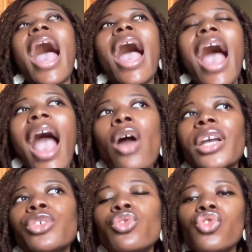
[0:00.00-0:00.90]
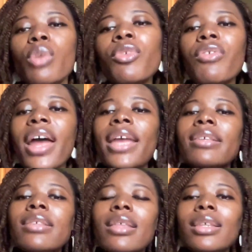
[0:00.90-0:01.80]
How can you
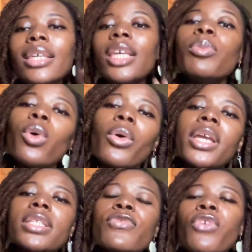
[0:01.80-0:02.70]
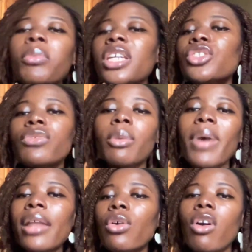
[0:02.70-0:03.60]
summarize the key points from each of the
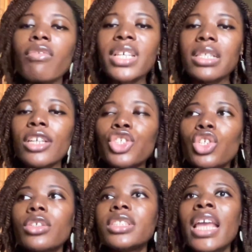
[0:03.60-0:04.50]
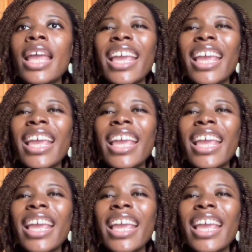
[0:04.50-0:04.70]
panel conversations